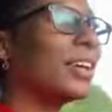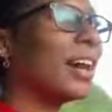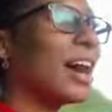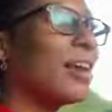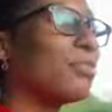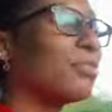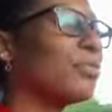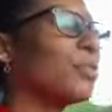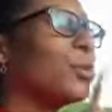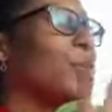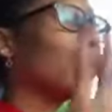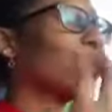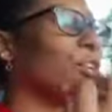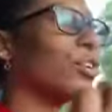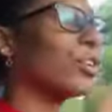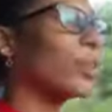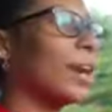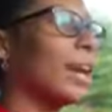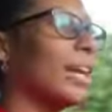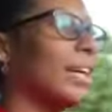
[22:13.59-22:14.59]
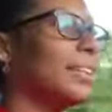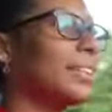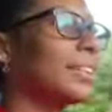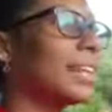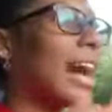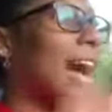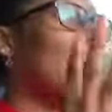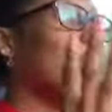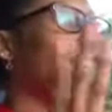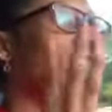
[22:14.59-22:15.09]
I feel great.
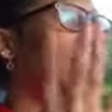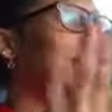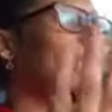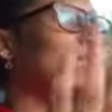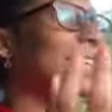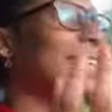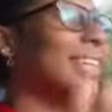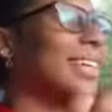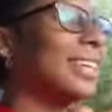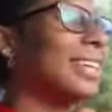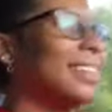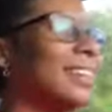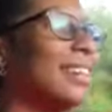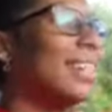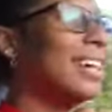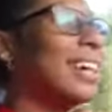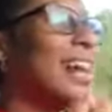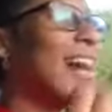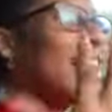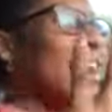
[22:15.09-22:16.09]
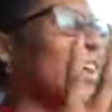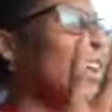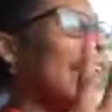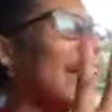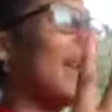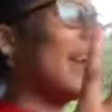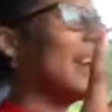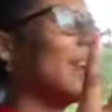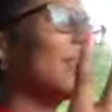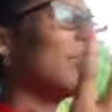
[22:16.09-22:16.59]
I vented,
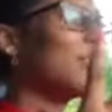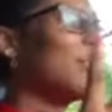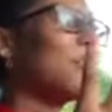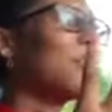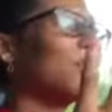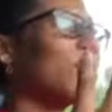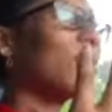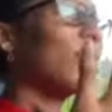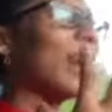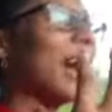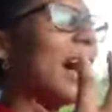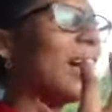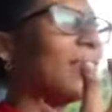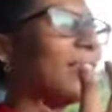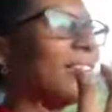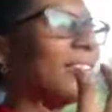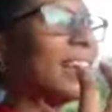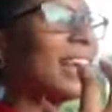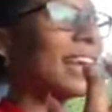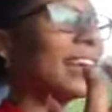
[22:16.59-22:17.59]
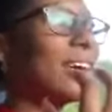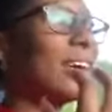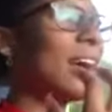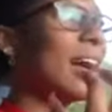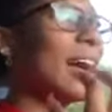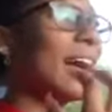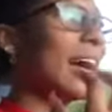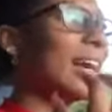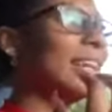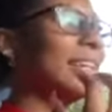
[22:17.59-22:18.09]
like, for how long? Like
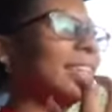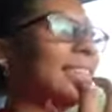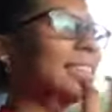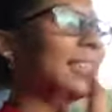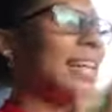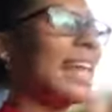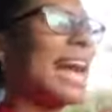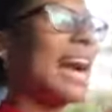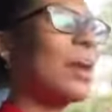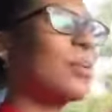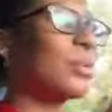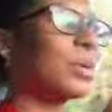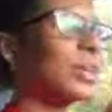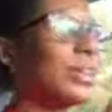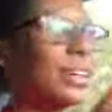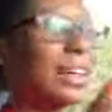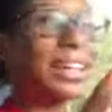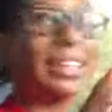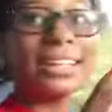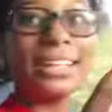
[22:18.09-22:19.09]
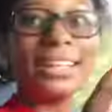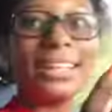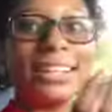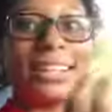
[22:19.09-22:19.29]
at least an hour, I think.